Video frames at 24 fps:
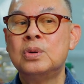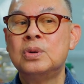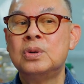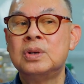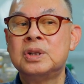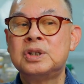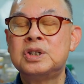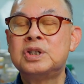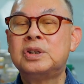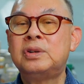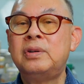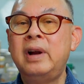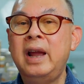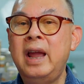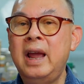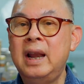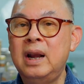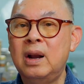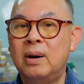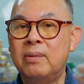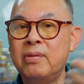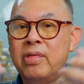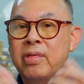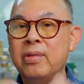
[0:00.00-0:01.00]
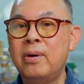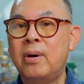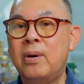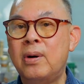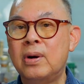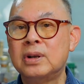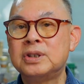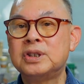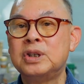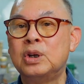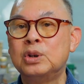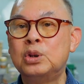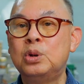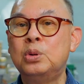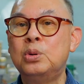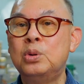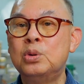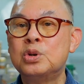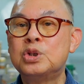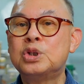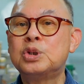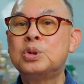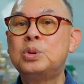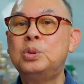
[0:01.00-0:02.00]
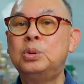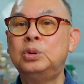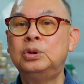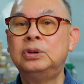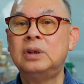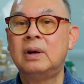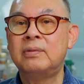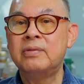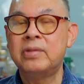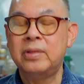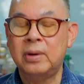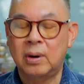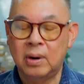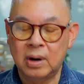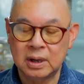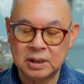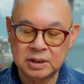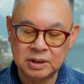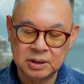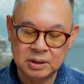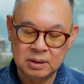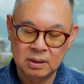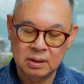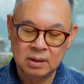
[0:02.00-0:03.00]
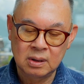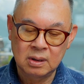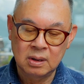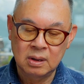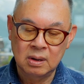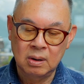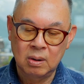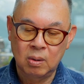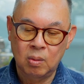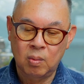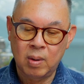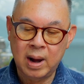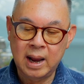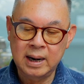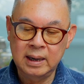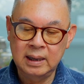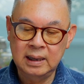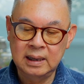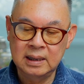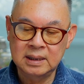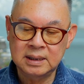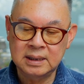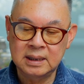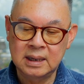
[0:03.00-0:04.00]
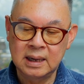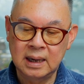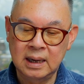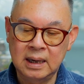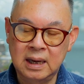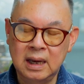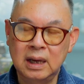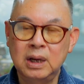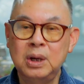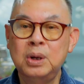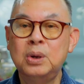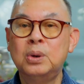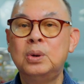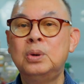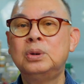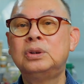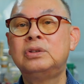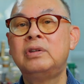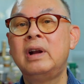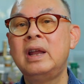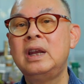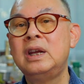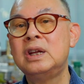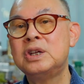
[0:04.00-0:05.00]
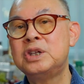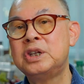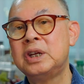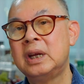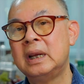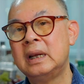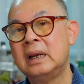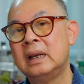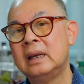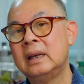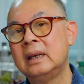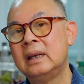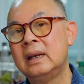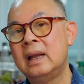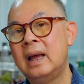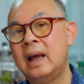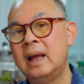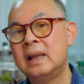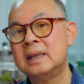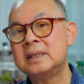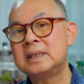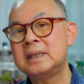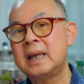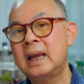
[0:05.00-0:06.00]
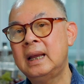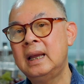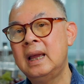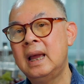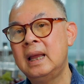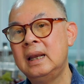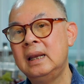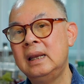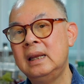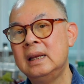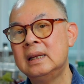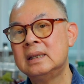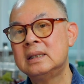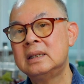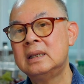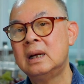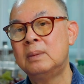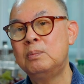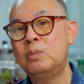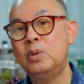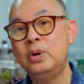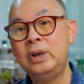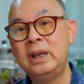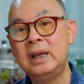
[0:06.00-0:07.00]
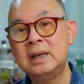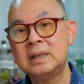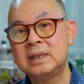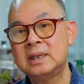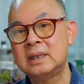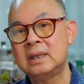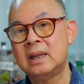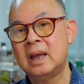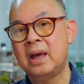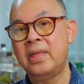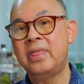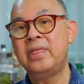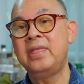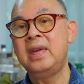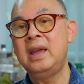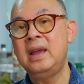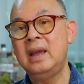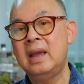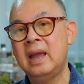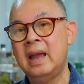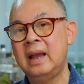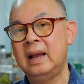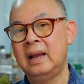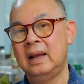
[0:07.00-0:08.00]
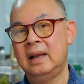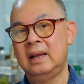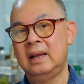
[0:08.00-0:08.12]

strain of thoughts or two schools of thoughts. One is the Hindu tradition, and second is the Buddhist thinking.